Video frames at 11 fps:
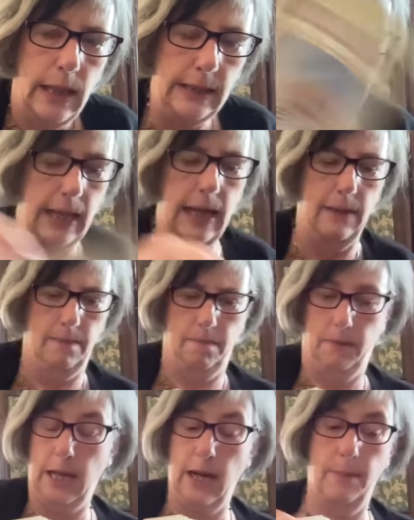And
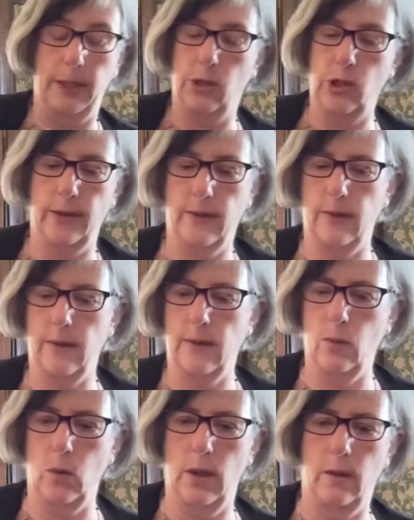karmic justice
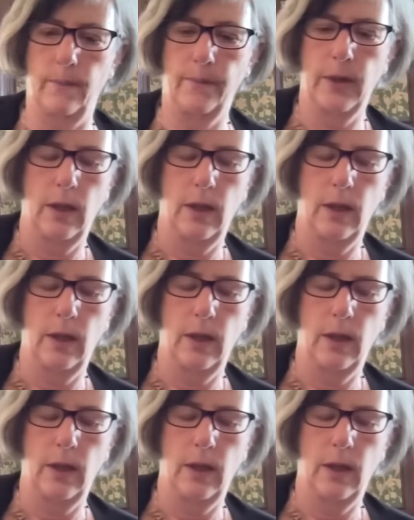as well.